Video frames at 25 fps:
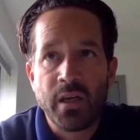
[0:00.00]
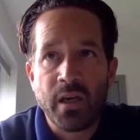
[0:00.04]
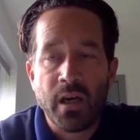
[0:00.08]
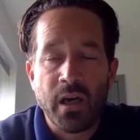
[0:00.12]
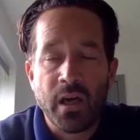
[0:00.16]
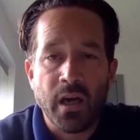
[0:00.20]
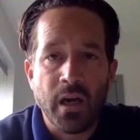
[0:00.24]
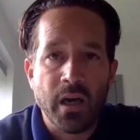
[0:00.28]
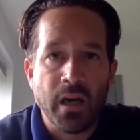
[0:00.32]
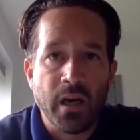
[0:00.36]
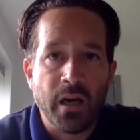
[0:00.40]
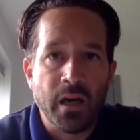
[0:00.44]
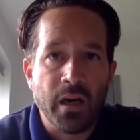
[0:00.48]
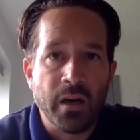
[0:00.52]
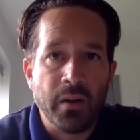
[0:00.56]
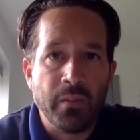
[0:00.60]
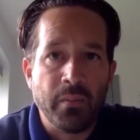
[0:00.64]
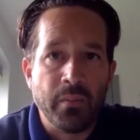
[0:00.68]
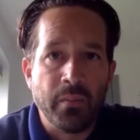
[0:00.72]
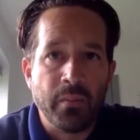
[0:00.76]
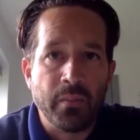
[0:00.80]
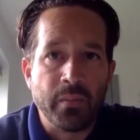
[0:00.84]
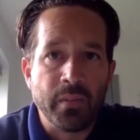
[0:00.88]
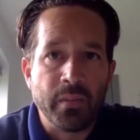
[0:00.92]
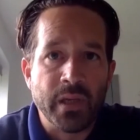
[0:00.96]

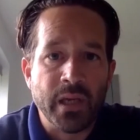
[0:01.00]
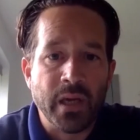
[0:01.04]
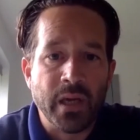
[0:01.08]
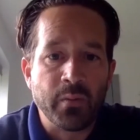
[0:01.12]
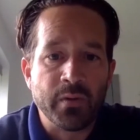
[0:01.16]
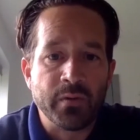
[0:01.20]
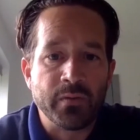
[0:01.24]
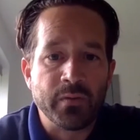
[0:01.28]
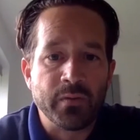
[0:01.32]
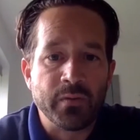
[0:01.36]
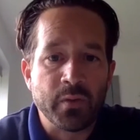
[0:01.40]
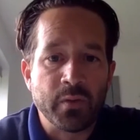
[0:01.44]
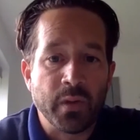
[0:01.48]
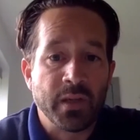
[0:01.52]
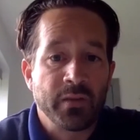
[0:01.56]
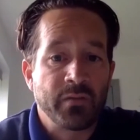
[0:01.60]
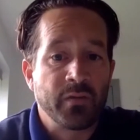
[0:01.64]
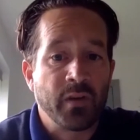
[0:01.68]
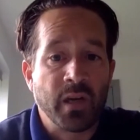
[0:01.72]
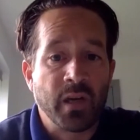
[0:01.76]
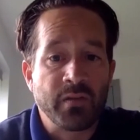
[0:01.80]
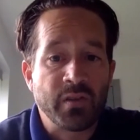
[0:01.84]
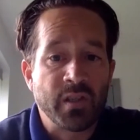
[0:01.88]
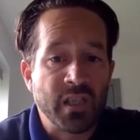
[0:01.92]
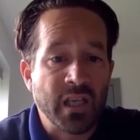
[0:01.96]
We've
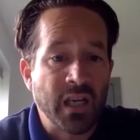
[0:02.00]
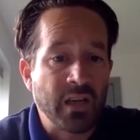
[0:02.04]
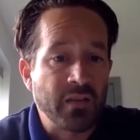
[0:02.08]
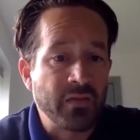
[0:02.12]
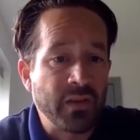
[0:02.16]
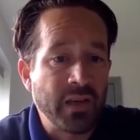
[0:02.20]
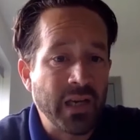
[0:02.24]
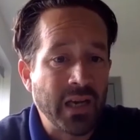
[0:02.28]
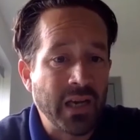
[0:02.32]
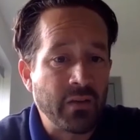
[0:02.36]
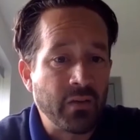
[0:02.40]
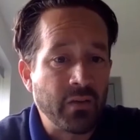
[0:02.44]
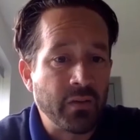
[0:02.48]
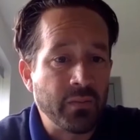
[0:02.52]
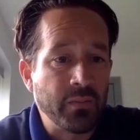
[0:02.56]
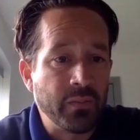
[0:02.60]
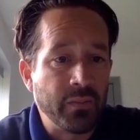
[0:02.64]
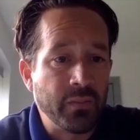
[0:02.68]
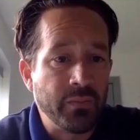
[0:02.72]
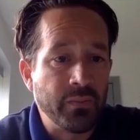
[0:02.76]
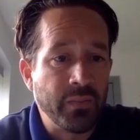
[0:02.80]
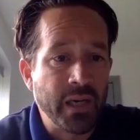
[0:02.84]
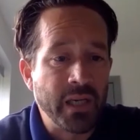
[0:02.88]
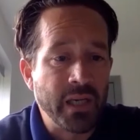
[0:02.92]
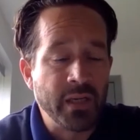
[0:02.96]
25 staff now, and
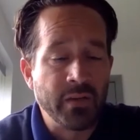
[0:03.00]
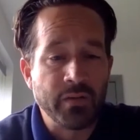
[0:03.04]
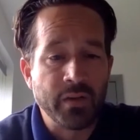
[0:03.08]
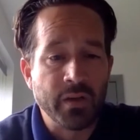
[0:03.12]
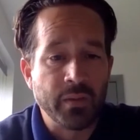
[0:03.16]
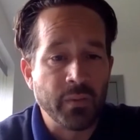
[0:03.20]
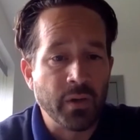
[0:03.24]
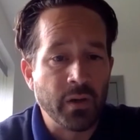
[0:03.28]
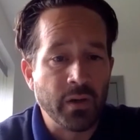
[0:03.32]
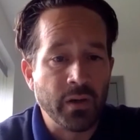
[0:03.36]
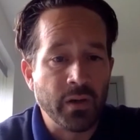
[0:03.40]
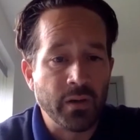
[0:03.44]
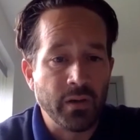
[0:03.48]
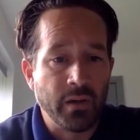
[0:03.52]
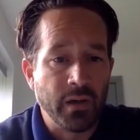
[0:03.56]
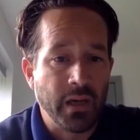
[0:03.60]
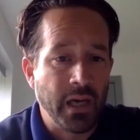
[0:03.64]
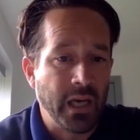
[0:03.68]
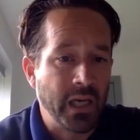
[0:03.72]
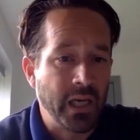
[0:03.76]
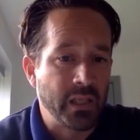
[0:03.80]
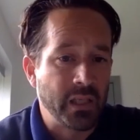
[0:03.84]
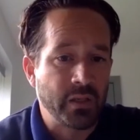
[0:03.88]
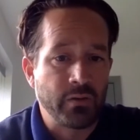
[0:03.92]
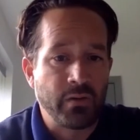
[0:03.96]
many of them are
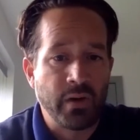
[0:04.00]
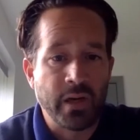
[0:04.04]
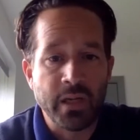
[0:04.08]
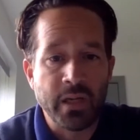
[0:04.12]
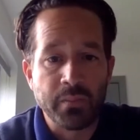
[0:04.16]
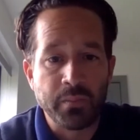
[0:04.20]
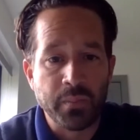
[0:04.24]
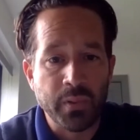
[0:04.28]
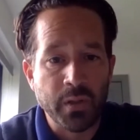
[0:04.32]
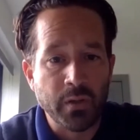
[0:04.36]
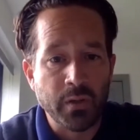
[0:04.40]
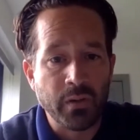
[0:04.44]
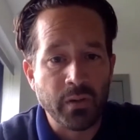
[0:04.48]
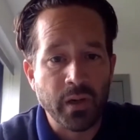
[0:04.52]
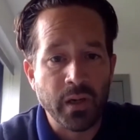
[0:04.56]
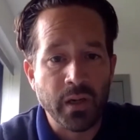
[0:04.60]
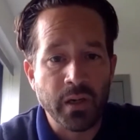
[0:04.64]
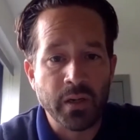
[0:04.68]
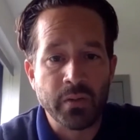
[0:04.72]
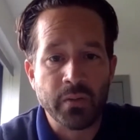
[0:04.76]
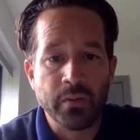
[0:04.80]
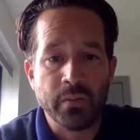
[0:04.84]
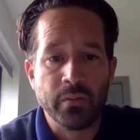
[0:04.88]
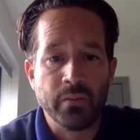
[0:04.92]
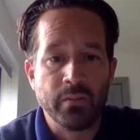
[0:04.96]
ex-credit
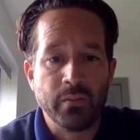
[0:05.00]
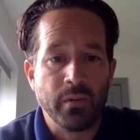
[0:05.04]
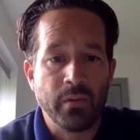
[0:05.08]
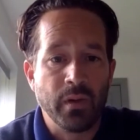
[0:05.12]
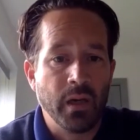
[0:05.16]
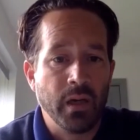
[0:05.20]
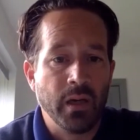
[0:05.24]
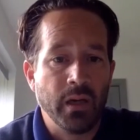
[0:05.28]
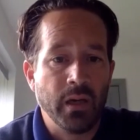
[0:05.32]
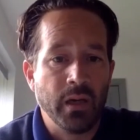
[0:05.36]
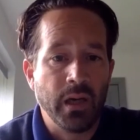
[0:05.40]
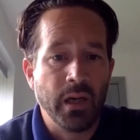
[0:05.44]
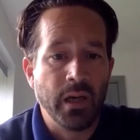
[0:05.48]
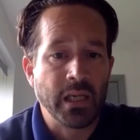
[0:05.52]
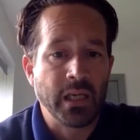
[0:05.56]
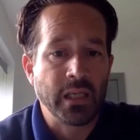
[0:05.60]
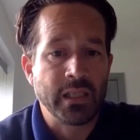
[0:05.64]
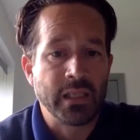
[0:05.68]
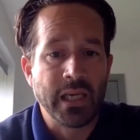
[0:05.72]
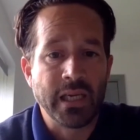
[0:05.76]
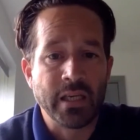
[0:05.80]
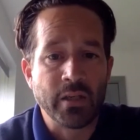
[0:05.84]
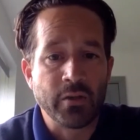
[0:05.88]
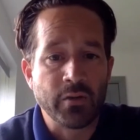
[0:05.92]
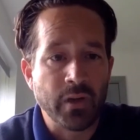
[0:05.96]
bureau,
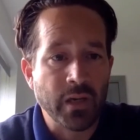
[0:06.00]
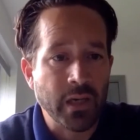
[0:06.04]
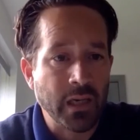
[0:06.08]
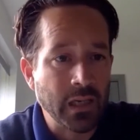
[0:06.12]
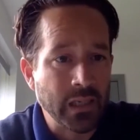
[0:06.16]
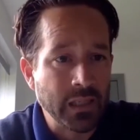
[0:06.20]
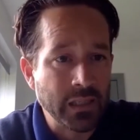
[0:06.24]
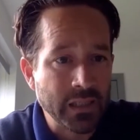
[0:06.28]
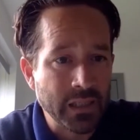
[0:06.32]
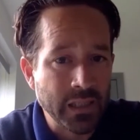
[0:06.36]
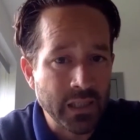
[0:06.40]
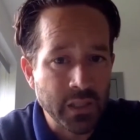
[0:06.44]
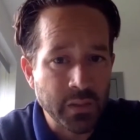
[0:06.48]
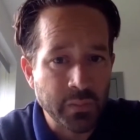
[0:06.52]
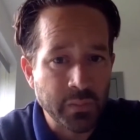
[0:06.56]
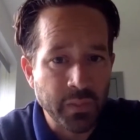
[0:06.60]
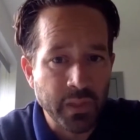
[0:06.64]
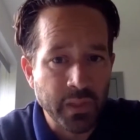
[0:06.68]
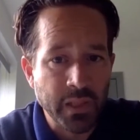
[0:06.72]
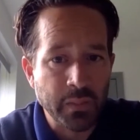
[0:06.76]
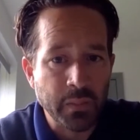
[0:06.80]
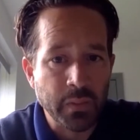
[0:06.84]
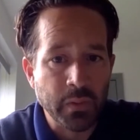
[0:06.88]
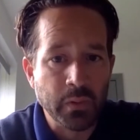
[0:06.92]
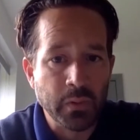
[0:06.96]
ex-data analytics
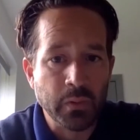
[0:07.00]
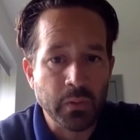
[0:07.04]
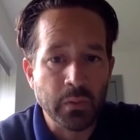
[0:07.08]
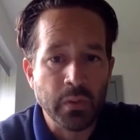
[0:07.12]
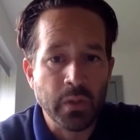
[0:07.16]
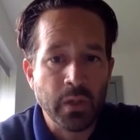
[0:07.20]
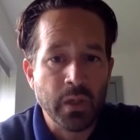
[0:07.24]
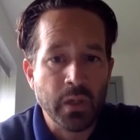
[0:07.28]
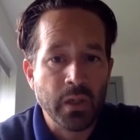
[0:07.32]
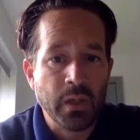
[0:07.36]
people,